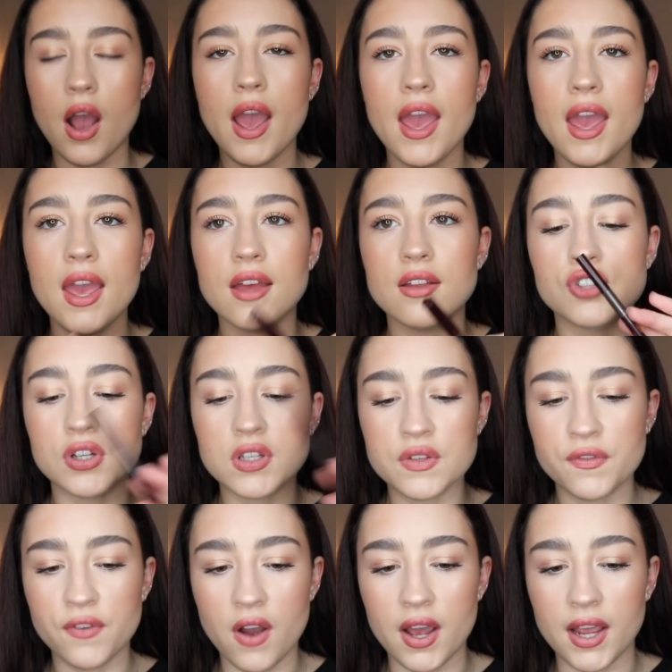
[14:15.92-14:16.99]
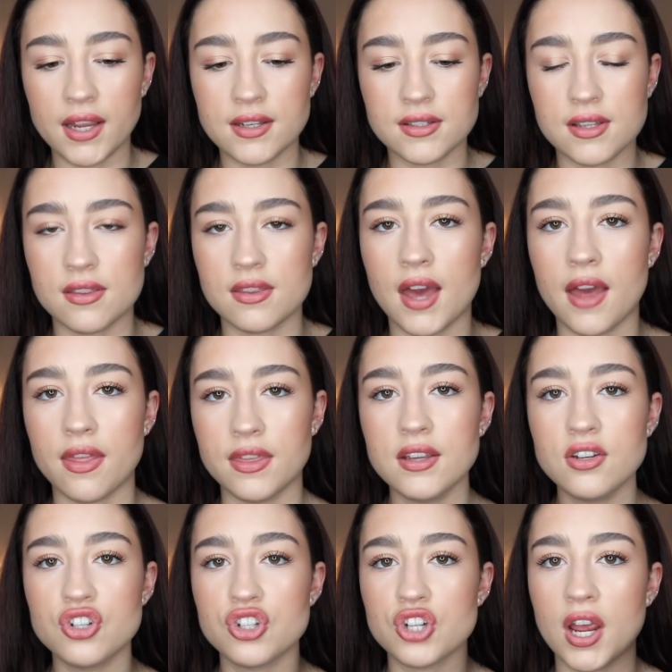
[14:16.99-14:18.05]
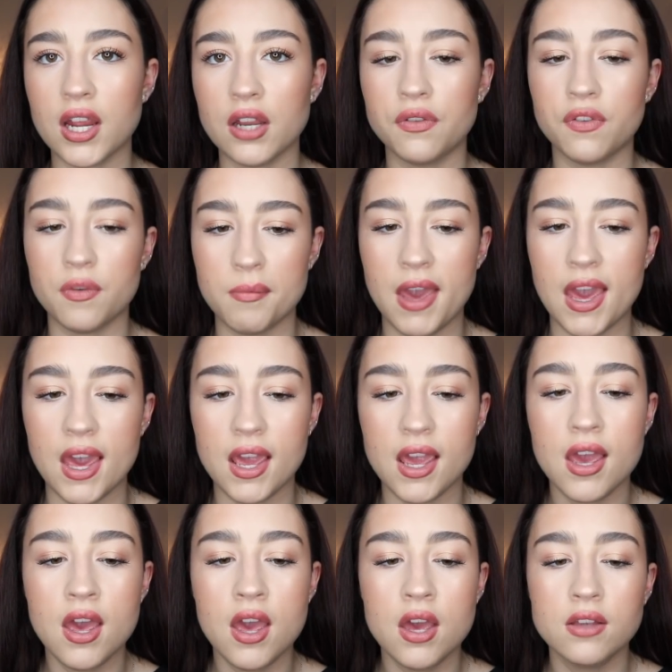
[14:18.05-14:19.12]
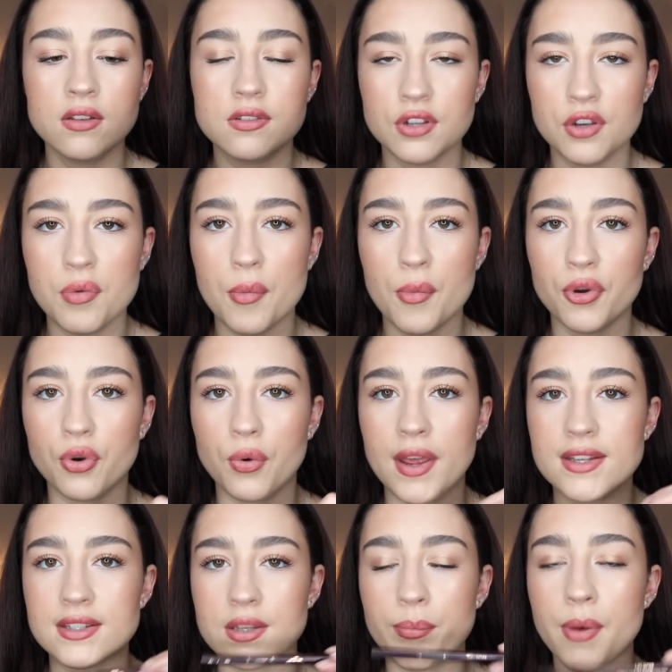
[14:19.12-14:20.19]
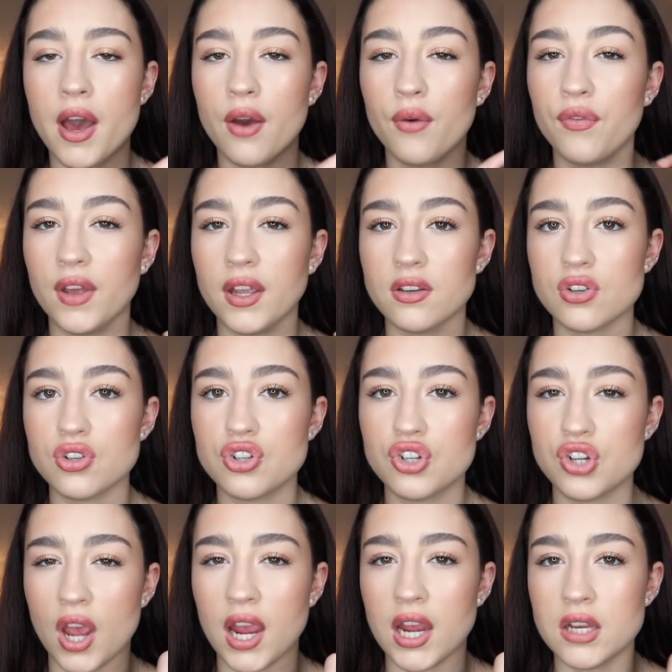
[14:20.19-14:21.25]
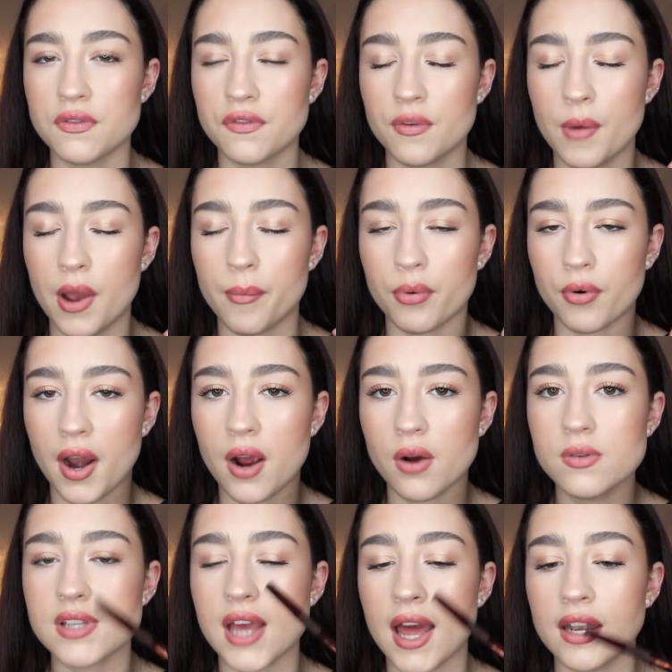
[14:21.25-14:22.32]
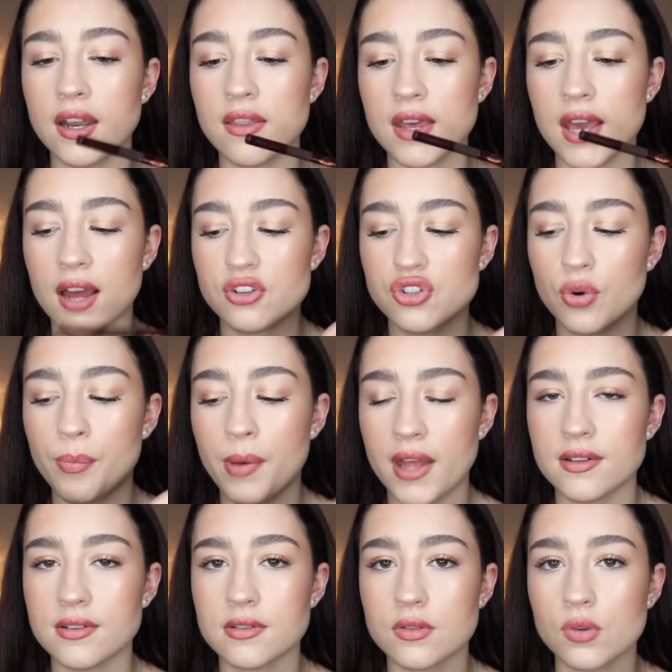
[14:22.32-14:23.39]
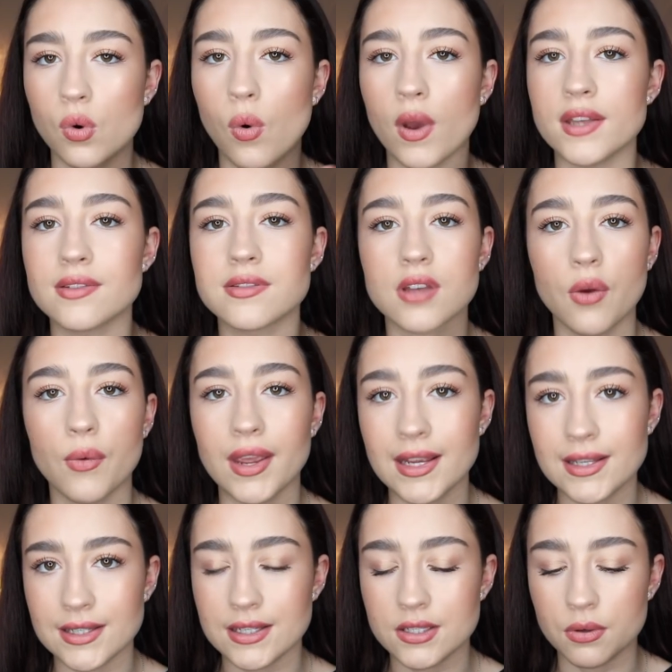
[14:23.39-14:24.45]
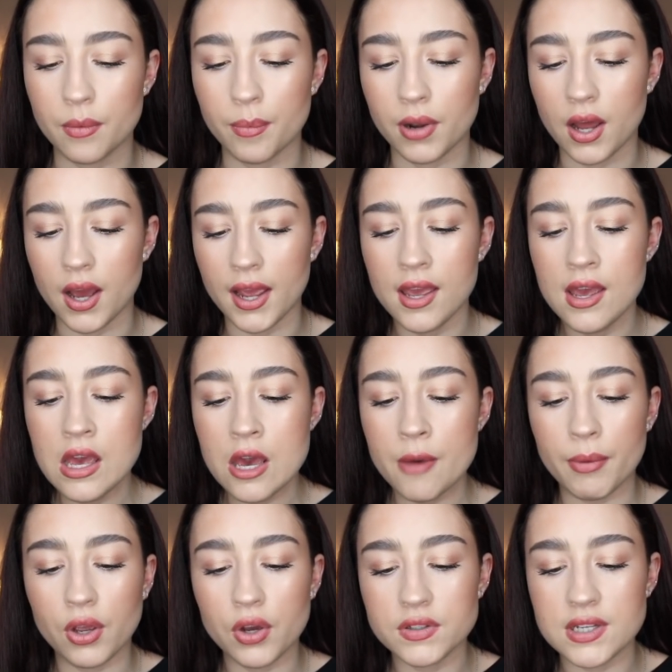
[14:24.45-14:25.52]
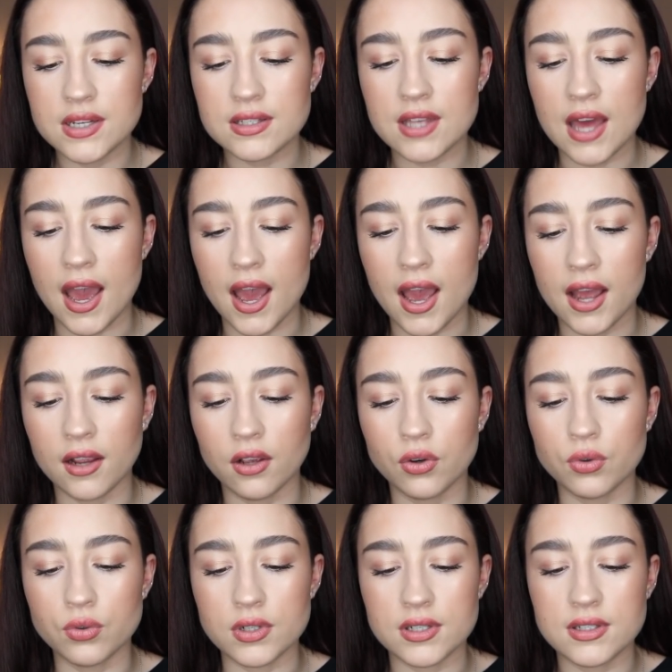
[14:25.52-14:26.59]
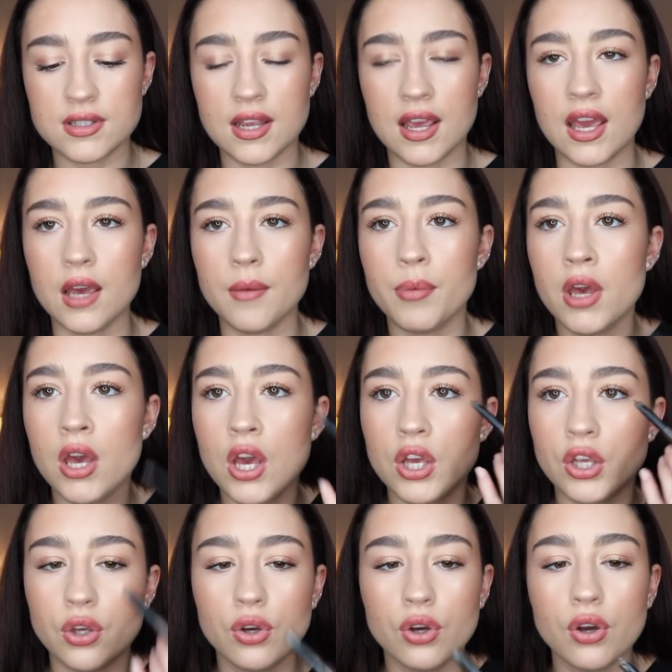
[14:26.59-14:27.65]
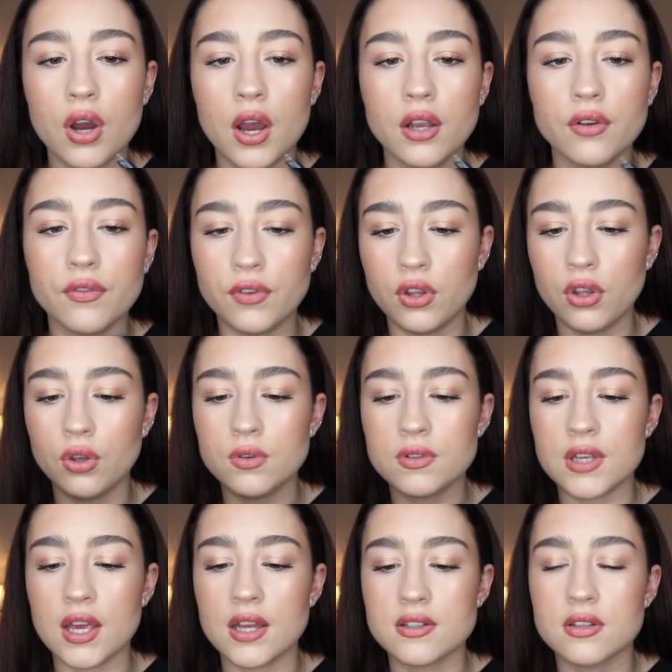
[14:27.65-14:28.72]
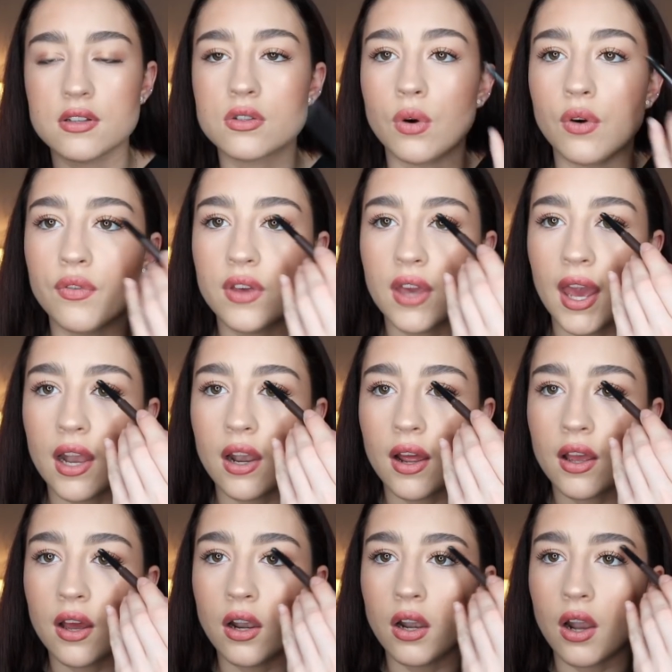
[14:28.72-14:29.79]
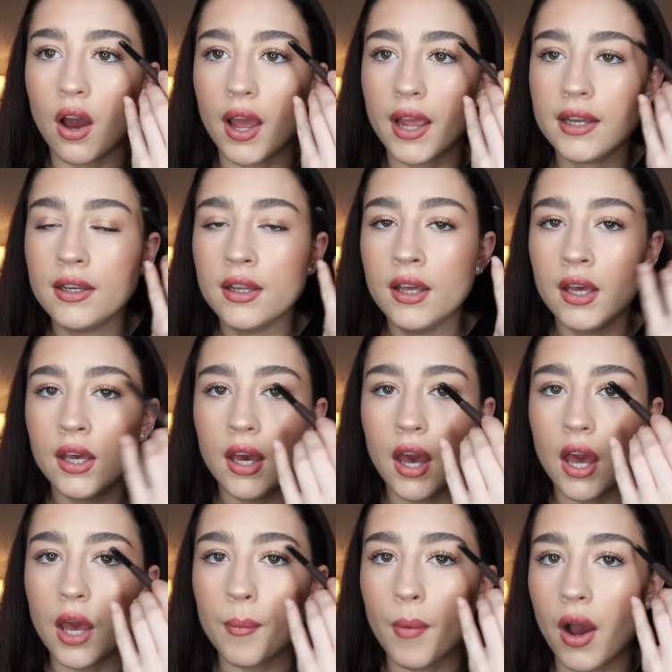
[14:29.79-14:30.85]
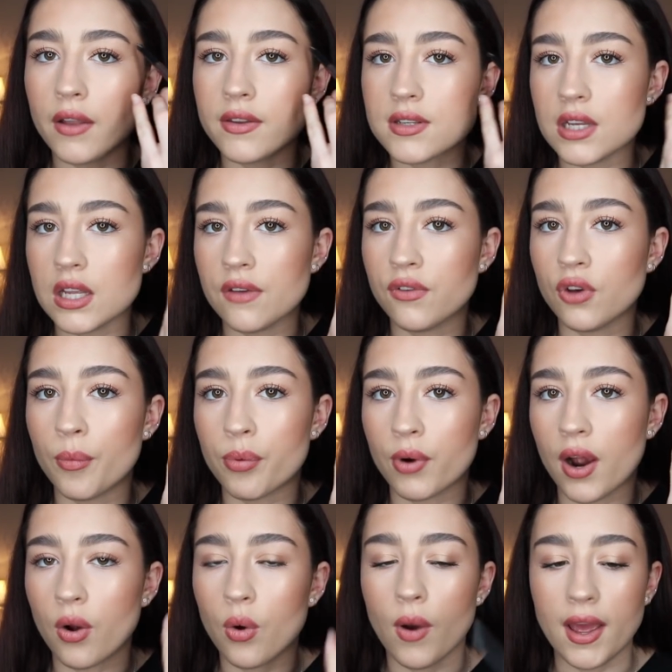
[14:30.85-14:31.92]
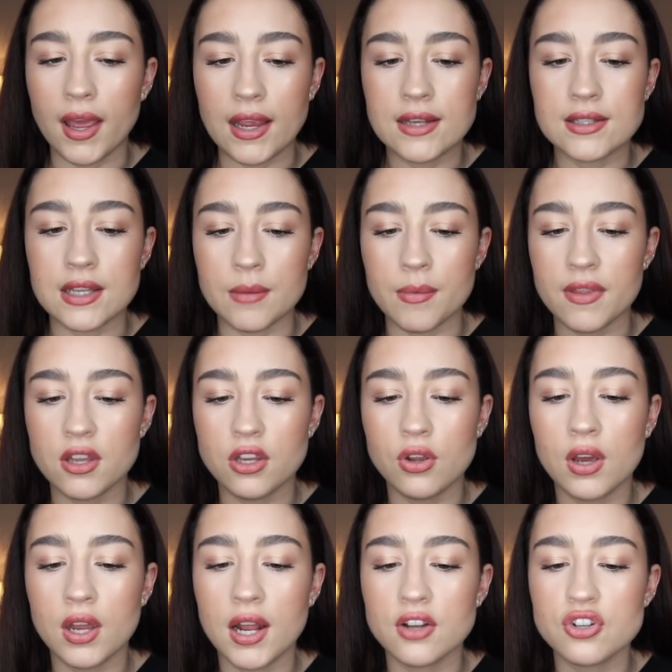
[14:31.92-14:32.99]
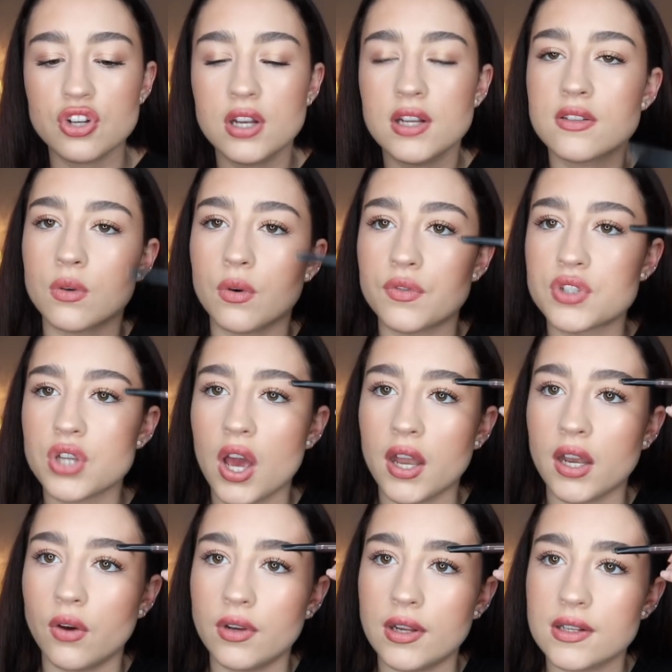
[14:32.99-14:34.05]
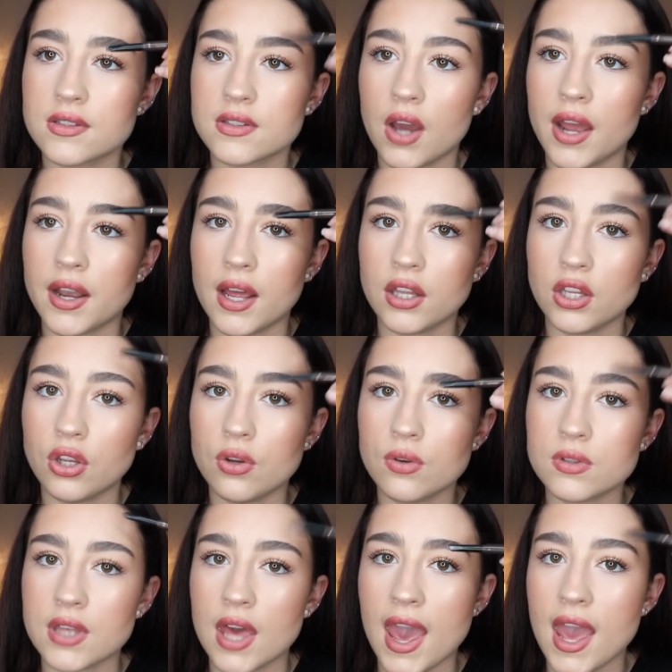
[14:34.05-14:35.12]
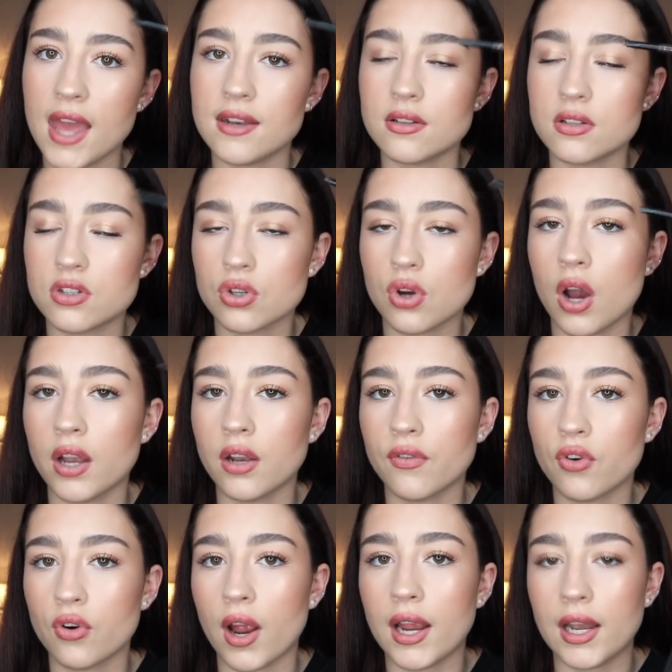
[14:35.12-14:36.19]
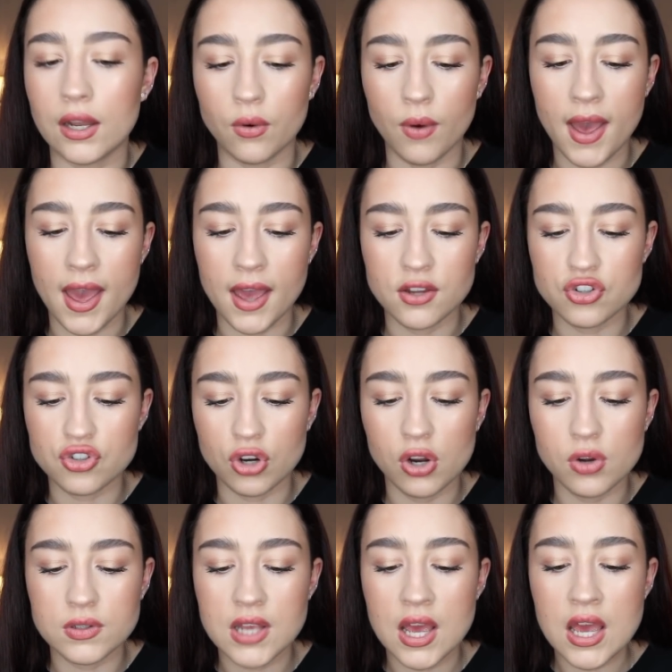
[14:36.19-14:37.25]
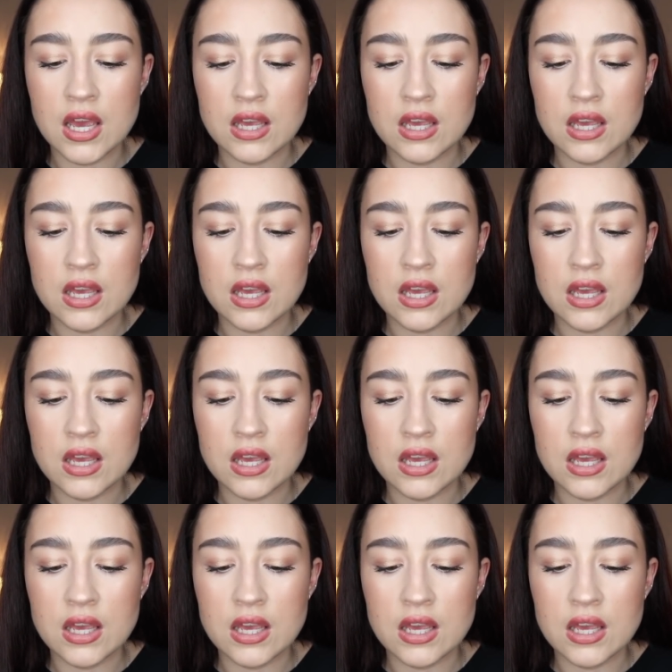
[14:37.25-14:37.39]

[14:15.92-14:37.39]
I just find that this shade for me, Supermodel, is the perfect shade for my brows, and that the actual pencil is so easy easy to apply. Because it's that angled tip, you can kind of use it to sort of get like a line underneath your brow quite easily, but then you can actually sort of turn it on its side and use the end to kind of create little hair strokes.